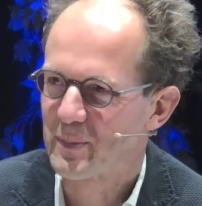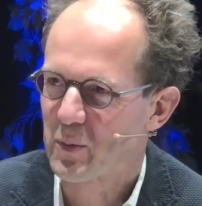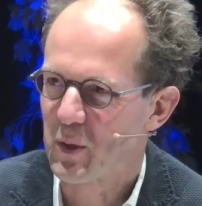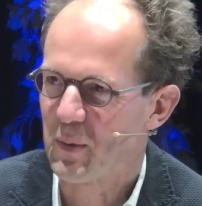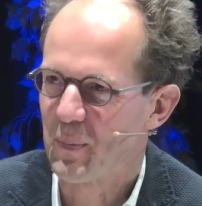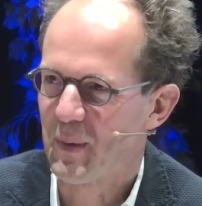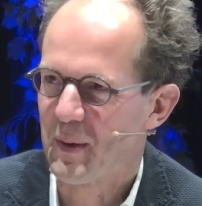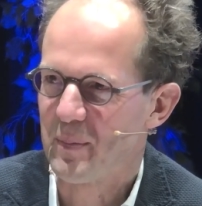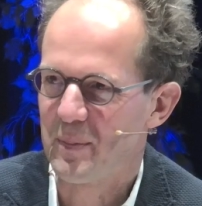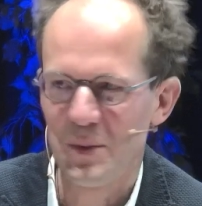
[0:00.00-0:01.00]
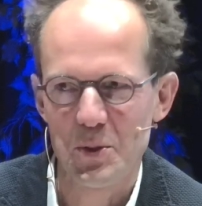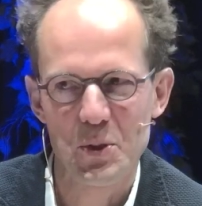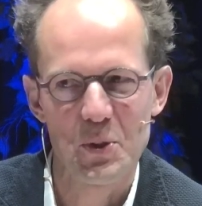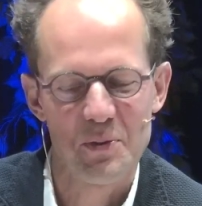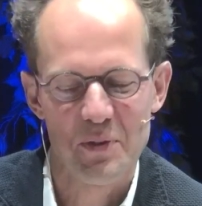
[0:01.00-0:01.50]
Well, I'm not
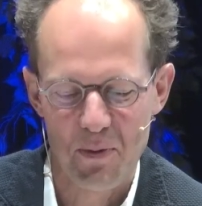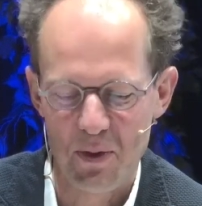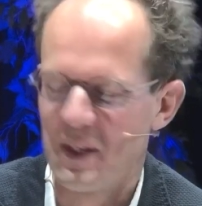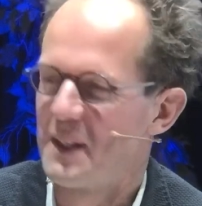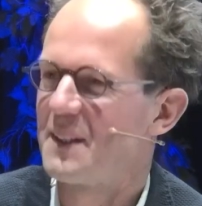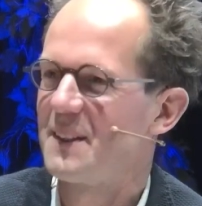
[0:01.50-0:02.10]
sure if I would like it.